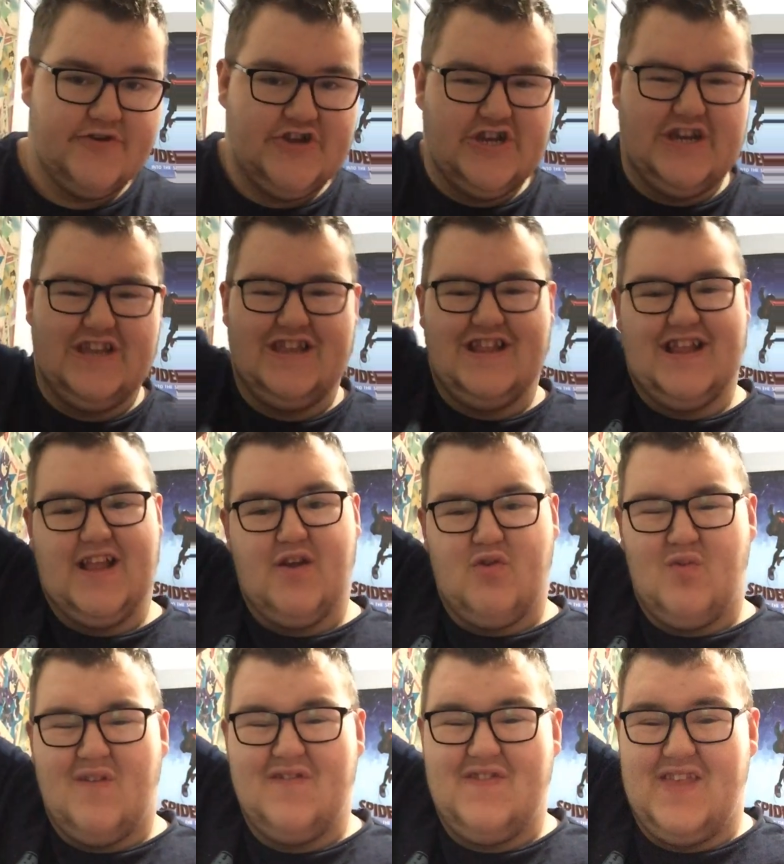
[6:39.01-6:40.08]
She
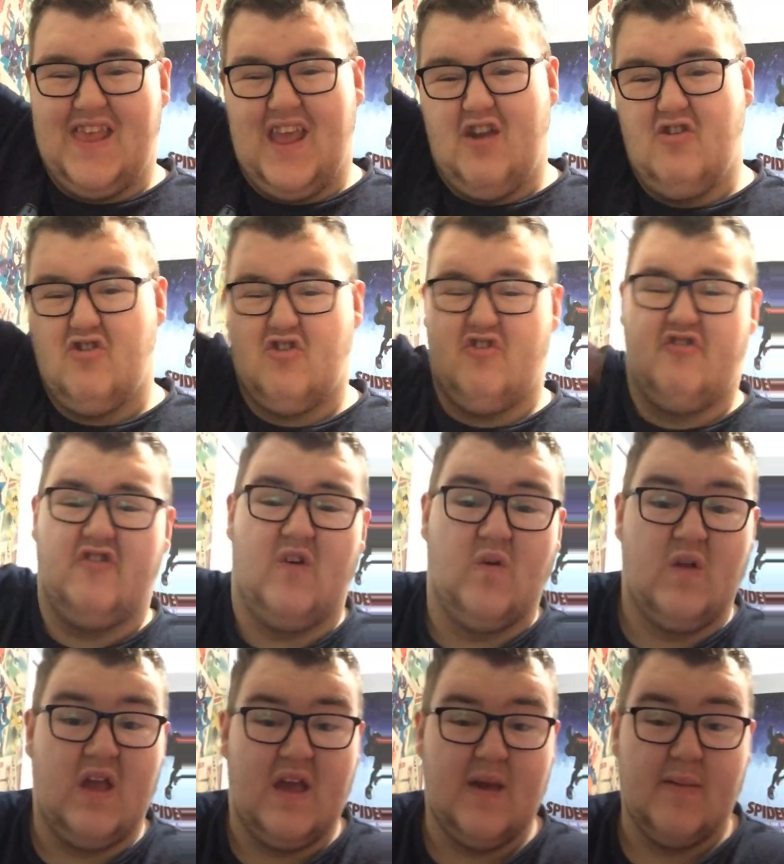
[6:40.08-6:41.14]
steals one of his hair to
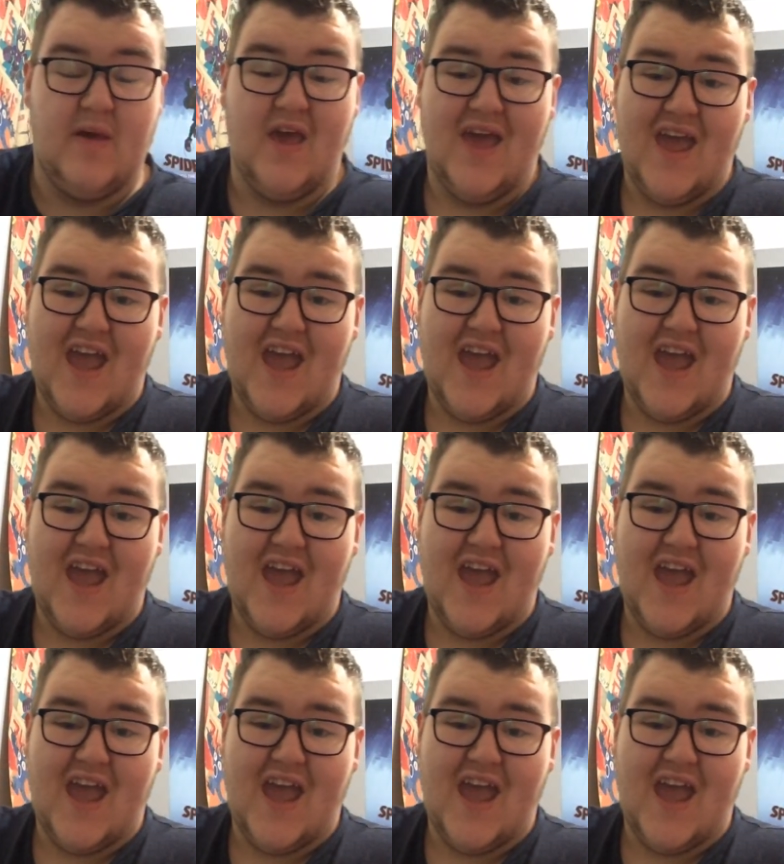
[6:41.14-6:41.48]
clone him,